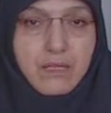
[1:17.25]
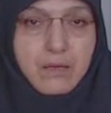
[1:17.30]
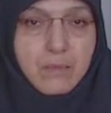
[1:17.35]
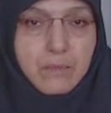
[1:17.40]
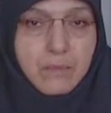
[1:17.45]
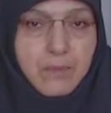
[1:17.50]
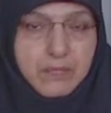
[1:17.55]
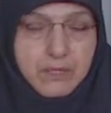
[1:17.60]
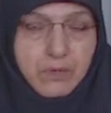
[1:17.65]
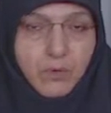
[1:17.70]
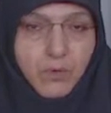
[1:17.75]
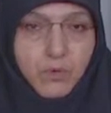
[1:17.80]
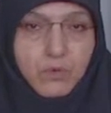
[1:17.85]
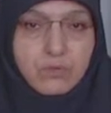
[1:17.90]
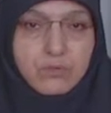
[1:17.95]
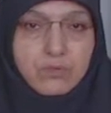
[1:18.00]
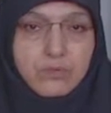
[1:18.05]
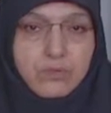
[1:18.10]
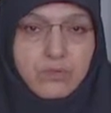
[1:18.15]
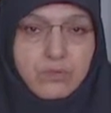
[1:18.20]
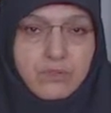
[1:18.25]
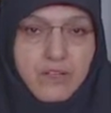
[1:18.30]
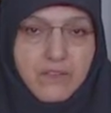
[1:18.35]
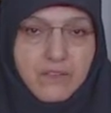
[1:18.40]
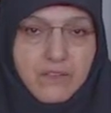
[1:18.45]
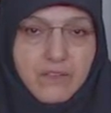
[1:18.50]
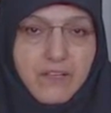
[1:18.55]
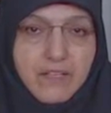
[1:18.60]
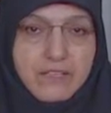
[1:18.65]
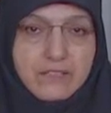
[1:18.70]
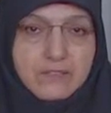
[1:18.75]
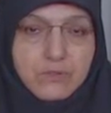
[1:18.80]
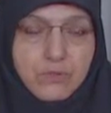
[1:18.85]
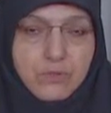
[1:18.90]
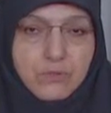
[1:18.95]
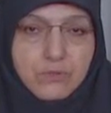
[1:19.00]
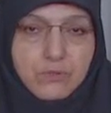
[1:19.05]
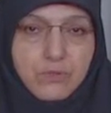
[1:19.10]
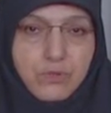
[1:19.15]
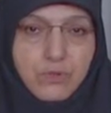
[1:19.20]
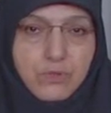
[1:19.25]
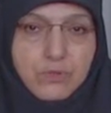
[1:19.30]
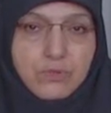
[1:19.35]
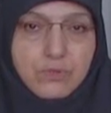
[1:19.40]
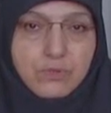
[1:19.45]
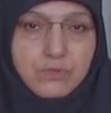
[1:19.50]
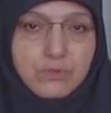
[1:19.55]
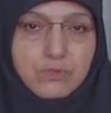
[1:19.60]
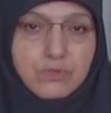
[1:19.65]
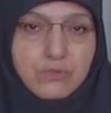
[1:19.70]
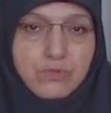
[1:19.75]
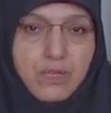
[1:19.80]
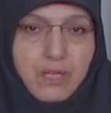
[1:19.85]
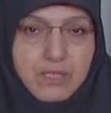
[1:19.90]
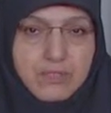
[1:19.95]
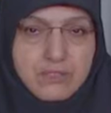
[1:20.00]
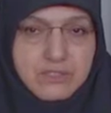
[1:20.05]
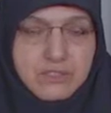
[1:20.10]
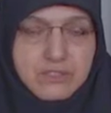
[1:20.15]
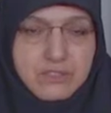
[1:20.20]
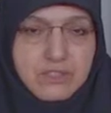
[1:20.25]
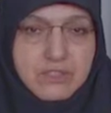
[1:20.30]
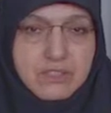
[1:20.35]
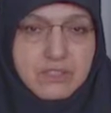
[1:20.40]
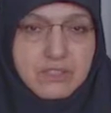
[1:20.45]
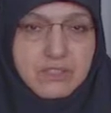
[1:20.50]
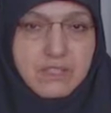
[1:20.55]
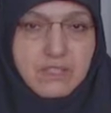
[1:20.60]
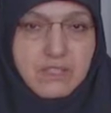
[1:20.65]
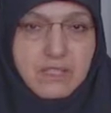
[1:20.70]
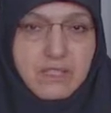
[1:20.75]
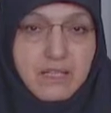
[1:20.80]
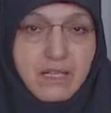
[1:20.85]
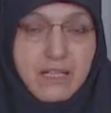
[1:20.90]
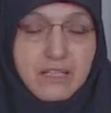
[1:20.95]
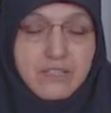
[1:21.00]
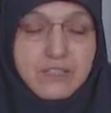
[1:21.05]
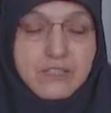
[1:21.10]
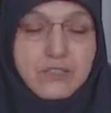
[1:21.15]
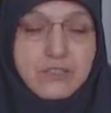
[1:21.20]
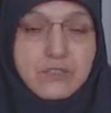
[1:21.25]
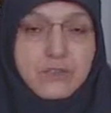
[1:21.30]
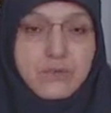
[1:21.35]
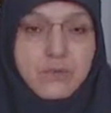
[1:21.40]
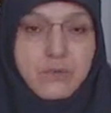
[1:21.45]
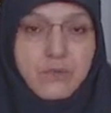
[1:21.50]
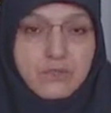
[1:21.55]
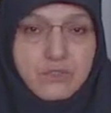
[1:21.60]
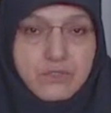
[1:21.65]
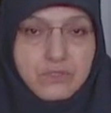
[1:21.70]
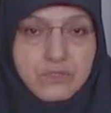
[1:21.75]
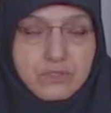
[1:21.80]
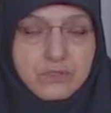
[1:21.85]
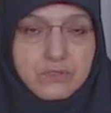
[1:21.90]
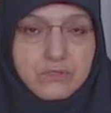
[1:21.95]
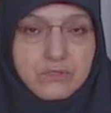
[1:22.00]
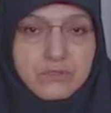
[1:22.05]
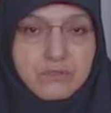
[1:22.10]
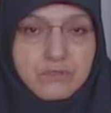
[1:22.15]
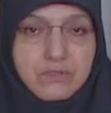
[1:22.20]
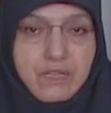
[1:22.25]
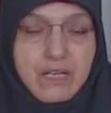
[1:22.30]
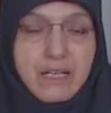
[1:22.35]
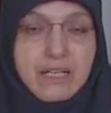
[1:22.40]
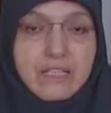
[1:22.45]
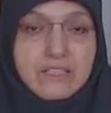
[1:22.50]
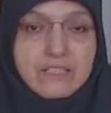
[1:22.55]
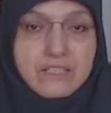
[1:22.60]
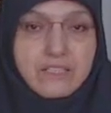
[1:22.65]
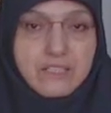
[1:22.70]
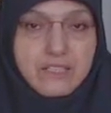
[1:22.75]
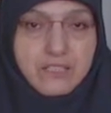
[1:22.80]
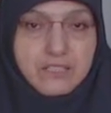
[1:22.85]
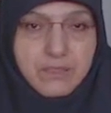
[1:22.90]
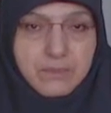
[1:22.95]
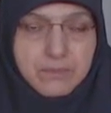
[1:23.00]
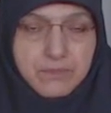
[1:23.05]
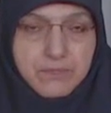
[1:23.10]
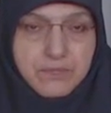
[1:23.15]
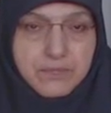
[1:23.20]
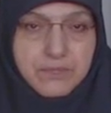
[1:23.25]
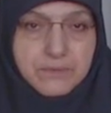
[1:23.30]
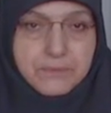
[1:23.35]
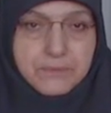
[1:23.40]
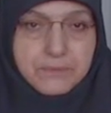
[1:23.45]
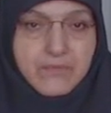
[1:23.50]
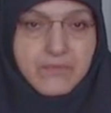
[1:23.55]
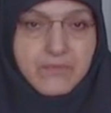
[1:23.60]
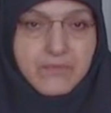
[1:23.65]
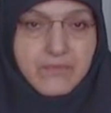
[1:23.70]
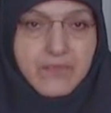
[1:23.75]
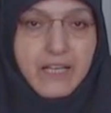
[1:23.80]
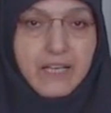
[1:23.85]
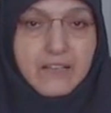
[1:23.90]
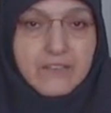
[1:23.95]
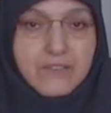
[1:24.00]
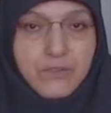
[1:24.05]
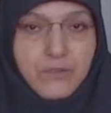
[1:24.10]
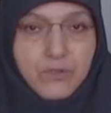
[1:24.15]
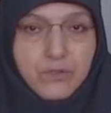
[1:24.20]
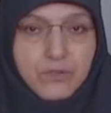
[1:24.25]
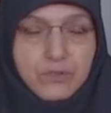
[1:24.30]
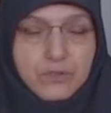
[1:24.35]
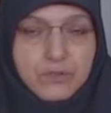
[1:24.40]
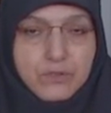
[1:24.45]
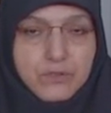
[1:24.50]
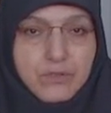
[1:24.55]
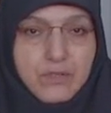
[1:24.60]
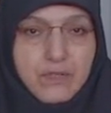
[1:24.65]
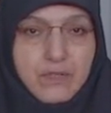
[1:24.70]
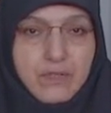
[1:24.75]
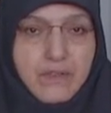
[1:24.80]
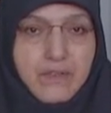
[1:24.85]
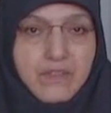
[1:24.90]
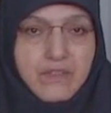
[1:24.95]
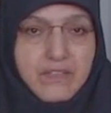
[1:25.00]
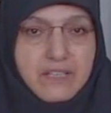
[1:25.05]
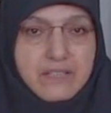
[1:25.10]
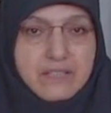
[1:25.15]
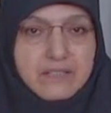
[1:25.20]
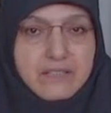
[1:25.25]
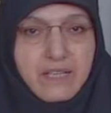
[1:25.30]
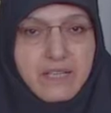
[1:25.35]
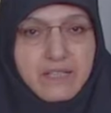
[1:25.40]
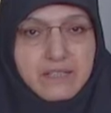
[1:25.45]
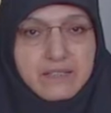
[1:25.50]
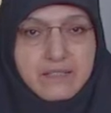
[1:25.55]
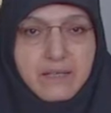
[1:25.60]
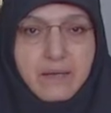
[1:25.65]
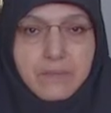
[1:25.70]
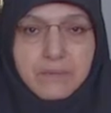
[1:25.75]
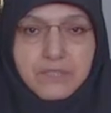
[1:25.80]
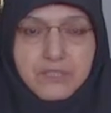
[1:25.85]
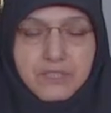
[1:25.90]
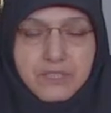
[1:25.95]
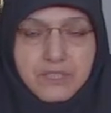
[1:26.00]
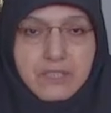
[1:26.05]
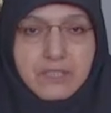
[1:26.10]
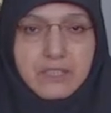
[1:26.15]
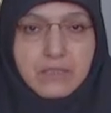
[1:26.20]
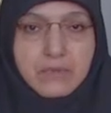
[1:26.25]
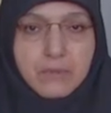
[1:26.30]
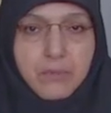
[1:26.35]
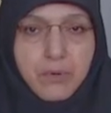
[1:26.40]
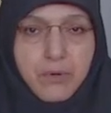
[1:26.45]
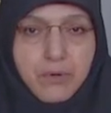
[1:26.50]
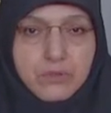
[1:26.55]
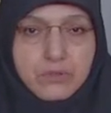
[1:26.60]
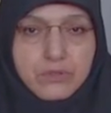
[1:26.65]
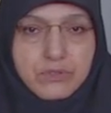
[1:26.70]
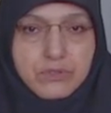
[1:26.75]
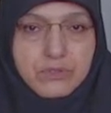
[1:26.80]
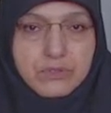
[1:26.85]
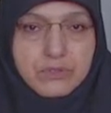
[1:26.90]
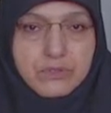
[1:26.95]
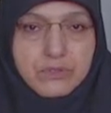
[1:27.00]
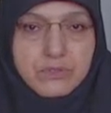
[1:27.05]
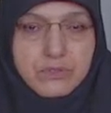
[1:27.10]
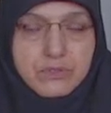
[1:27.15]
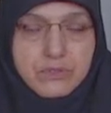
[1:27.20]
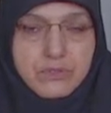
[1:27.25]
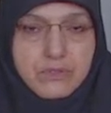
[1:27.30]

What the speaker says: but also reflect on social, cultural, and universal relationships. Therefore, this exceptionally important